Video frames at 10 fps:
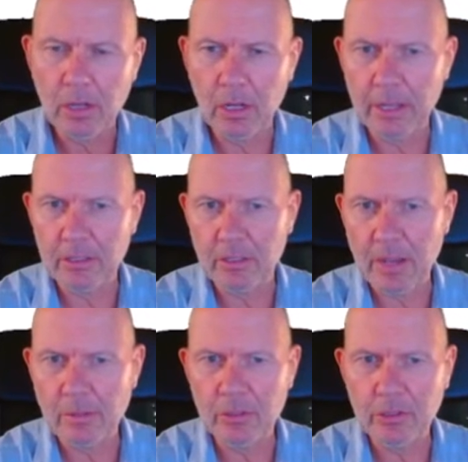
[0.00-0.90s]
the likes of
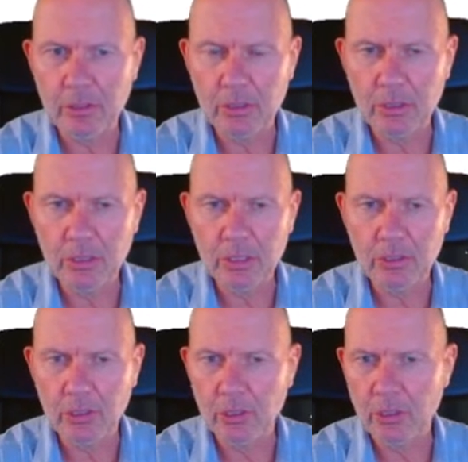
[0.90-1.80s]
Amazon,
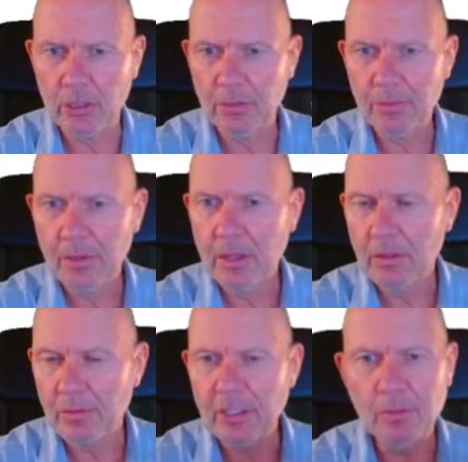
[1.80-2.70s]
Azure,
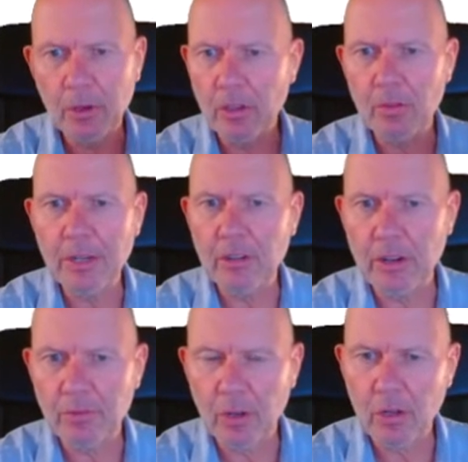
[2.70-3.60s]
Facebook that have been
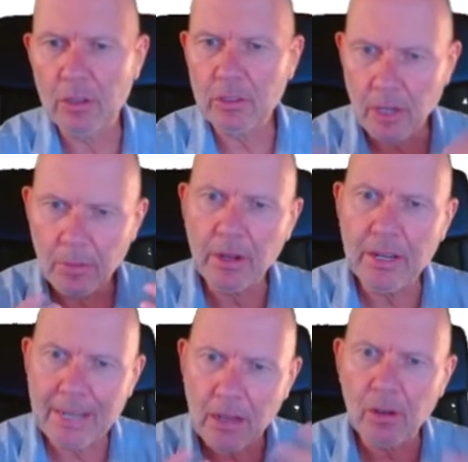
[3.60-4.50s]
around for a long time that are
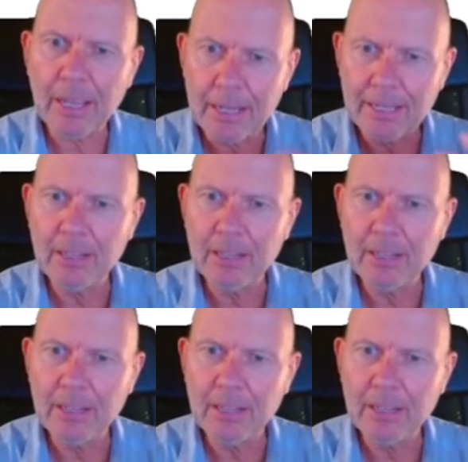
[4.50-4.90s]
now getting